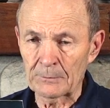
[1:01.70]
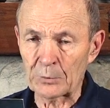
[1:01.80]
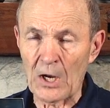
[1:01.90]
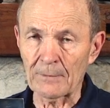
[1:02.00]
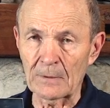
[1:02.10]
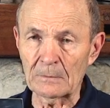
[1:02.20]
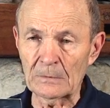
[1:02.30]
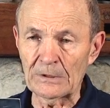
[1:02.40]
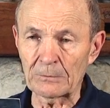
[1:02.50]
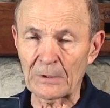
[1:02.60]
problem
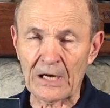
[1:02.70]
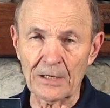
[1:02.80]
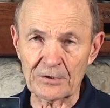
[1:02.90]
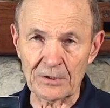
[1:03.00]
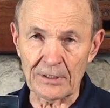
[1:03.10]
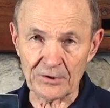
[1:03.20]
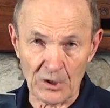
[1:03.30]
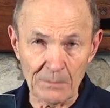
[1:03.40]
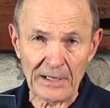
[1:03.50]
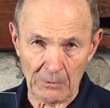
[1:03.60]
in regards to the
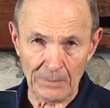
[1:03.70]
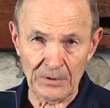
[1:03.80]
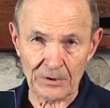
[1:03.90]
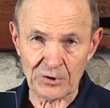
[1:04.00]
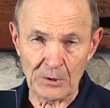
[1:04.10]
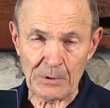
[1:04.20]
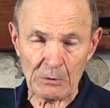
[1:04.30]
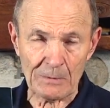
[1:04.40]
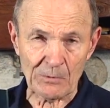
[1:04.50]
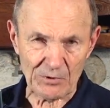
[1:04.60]
scuba equipment
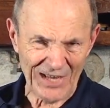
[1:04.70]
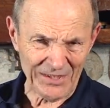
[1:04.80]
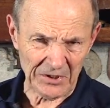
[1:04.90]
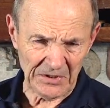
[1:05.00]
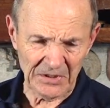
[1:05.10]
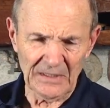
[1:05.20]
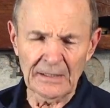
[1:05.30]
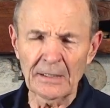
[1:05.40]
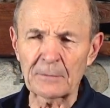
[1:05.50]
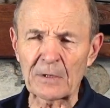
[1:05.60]
was excellent,
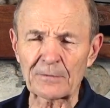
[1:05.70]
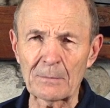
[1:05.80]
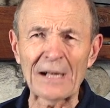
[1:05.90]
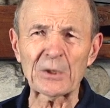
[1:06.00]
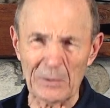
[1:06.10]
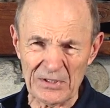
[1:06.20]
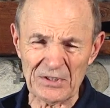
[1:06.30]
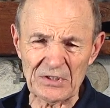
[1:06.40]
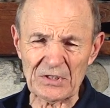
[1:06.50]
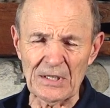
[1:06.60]
but for many
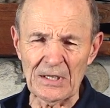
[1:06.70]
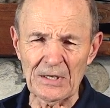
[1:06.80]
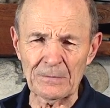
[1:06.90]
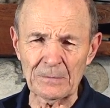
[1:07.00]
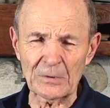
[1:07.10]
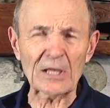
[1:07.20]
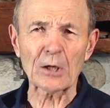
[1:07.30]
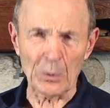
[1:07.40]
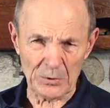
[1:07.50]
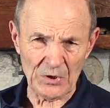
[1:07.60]
reasons, they
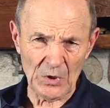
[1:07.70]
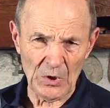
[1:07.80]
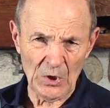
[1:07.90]
closed.